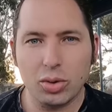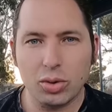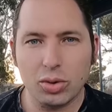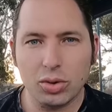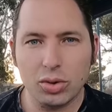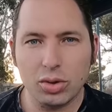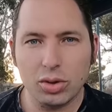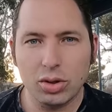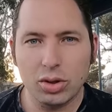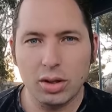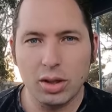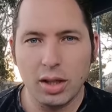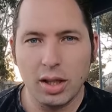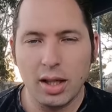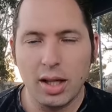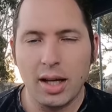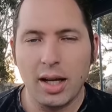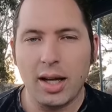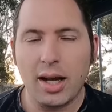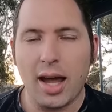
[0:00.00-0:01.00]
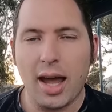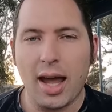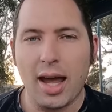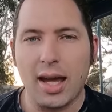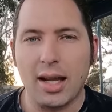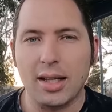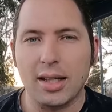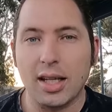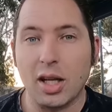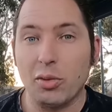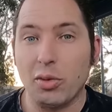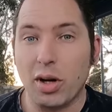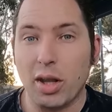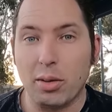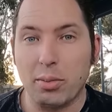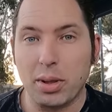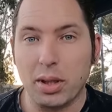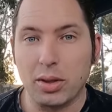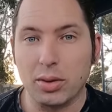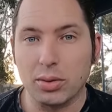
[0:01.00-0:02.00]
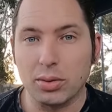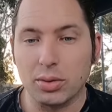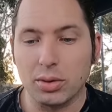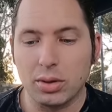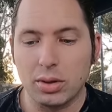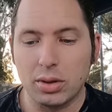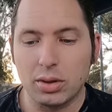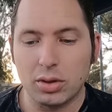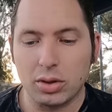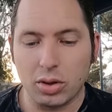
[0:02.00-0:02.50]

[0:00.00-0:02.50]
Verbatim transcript: sauce and get rid of the pickles.